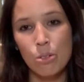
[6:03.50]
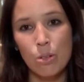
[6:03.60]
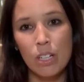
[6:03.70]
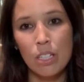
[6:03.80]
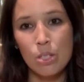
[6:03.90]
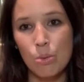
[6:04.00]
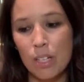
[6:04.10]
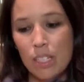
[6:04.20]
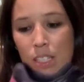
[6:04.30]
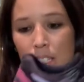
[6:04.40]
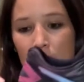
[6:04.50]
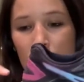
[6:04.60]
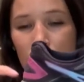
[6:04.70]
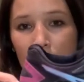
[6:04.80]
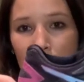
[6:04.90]
Torque and twist,
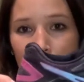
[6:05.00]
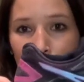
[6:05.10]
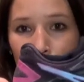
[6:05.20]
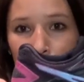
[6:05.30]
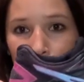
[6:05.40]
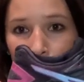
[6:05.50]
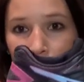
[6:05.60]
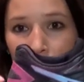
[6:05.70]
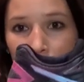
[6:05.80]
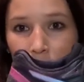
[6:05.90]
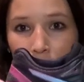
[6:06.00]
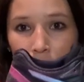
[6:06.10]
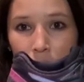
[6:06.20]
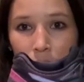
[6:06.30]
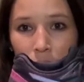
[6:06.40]
and how much
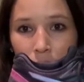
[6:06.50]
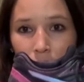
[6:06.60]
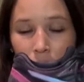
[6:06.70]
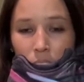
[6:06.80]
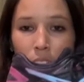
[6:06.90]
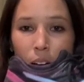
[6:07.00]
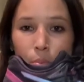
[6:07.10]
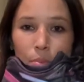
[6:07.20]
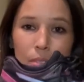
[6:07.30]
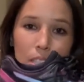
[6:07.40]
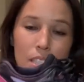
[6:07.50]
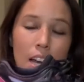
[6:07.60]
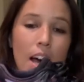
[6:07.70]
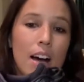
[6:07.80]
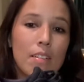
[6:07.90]
heel does it
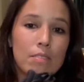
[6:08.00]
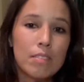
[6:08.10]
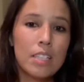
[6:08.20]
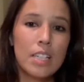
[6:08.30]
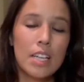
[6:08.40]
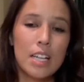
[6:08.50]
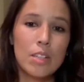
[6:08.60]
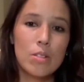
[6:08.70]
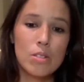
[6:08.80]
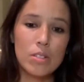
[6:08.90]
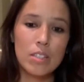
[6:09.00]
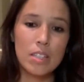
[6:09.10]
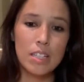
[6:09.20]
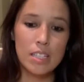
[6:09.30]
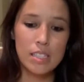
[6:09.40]
have? And those are the
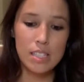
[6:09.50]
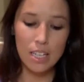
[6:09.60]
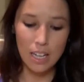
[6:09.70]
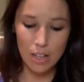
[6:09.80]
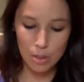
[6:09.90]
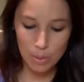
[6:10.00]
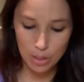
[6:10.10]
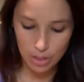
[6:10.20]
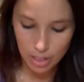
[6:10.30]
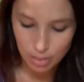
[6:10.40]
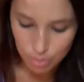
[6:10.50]
things that I would be looking